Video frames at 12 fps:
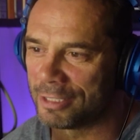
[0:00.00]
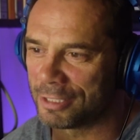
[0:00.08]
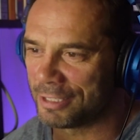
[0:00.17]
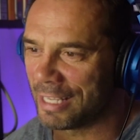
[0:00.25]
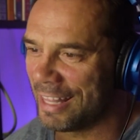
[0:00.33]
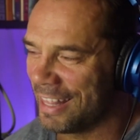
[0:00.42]

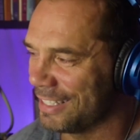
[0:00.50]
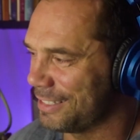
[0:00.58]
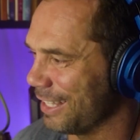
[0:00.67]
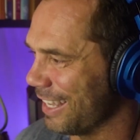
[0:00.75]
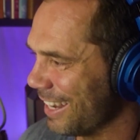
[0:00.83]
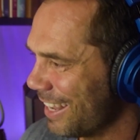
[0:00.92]
just say this,
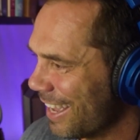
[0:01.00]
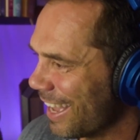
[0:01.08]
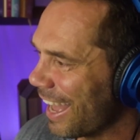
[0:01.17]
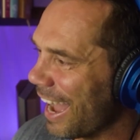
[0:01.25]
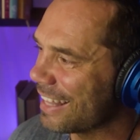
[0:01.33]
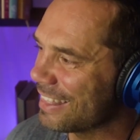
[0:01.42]
that
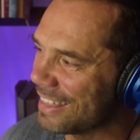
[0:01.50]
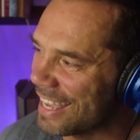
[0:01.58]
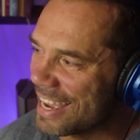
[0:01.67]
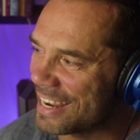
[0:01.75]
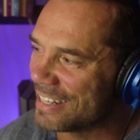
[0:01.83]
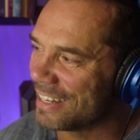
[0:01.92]
I
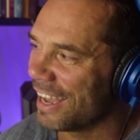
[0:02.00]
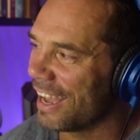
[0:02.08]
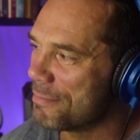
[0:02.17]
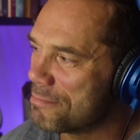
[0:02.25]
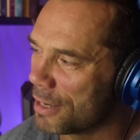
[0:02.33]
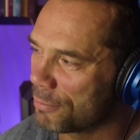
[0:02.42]
then,
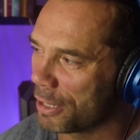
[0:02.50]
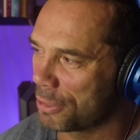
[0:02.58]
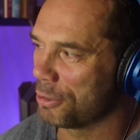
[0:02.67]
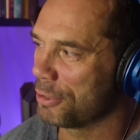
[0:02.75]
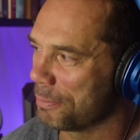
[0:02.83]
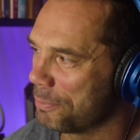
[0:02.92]
midway
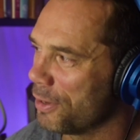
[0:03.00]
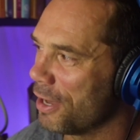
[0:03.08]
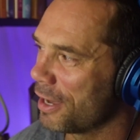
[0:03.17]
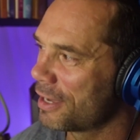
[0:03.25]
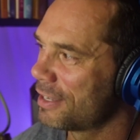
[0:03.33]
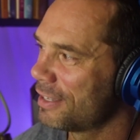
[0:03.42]
through your
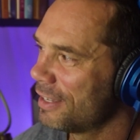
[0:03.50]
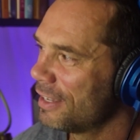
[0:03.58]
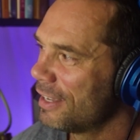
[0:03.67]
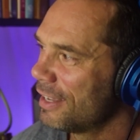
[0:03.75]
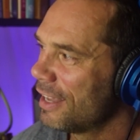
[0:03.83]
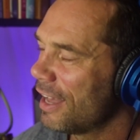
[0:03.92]
book,
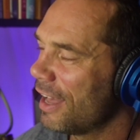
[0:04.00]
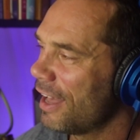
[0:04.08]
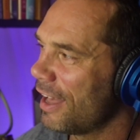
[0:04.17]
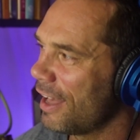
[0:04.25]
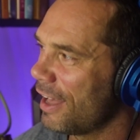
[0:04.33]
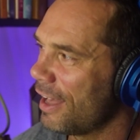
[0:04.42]

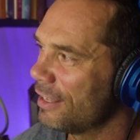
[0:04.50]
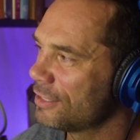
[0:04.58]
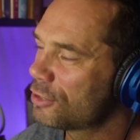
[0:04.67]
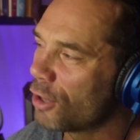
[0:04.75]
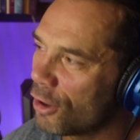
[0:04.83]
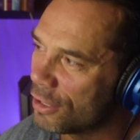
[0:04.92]

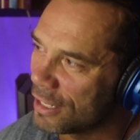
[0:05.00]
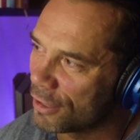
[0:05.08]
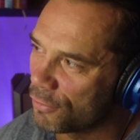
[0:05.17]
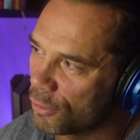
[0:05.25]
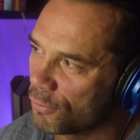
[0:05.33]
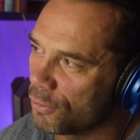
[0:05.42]
saw an
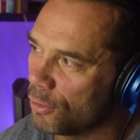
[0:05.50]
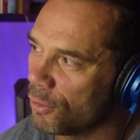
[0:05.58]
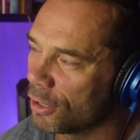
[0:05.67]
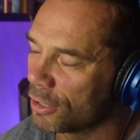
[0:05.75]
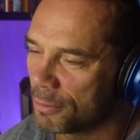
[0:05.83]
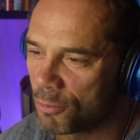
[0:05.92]
interview of you
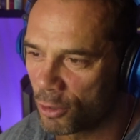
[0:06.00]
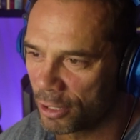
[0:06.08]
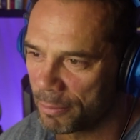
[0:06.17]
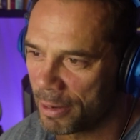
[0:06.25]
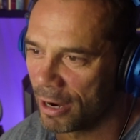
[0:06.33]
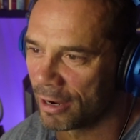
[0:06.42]
on Good Morning
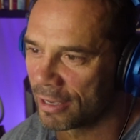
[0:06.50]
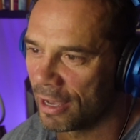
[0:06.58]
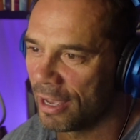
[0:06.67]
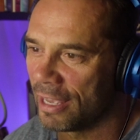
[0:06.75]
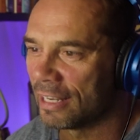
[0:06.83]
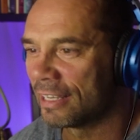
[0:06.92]

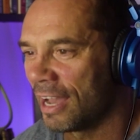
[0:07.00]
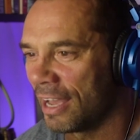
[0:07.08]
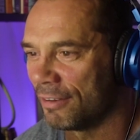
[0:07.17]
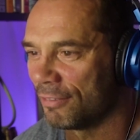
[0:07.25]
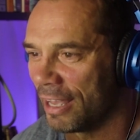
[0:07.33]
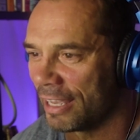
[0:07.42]
America, and it
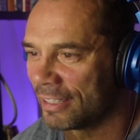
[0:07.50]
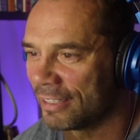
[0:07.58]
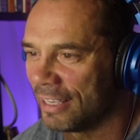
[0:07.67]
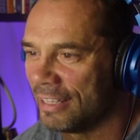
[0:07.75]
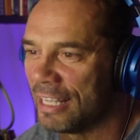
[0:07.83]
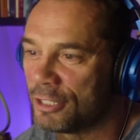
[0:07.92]
kind of like,
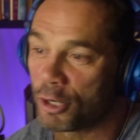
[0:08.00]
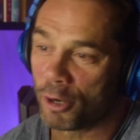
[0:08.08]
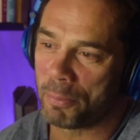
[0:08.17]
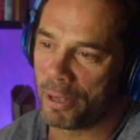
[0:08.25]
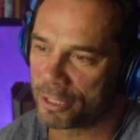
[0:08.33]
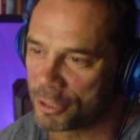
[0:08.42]
and they showed
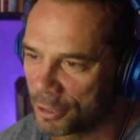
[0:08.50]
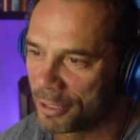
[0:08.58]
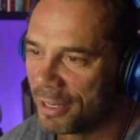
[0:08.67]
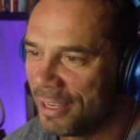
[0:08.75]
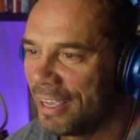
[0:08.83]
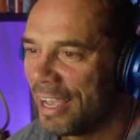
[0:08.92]
a picture,
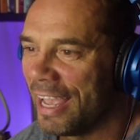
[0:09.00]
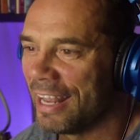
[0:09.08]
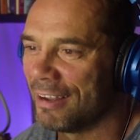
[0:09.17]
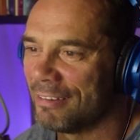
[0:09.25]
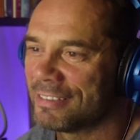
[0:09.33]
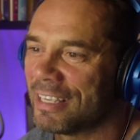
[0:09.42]

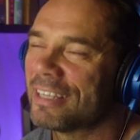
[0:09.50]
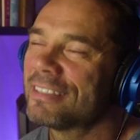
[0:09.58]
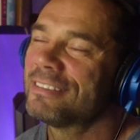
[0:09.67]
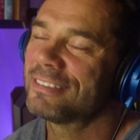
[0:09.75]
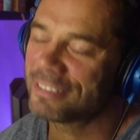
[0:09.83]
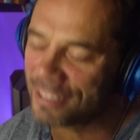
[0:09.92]
and I was like,
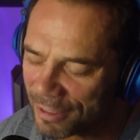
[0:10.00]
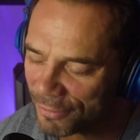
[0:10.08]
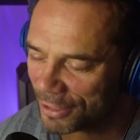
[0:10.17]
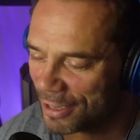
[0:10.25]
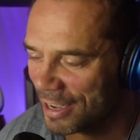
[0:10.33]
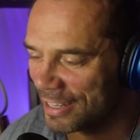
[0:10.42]
son of
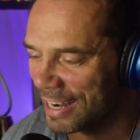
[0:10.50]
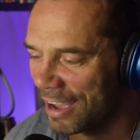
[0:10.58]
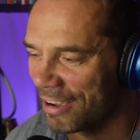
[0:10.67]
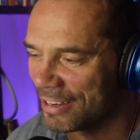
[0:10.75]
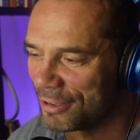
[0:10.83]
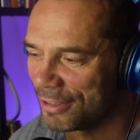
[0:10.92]
a gun,
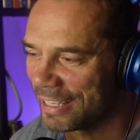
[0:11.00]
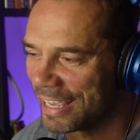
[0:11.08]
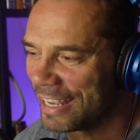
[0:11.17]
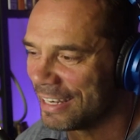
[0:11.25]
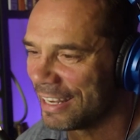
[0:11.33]
now I know the end.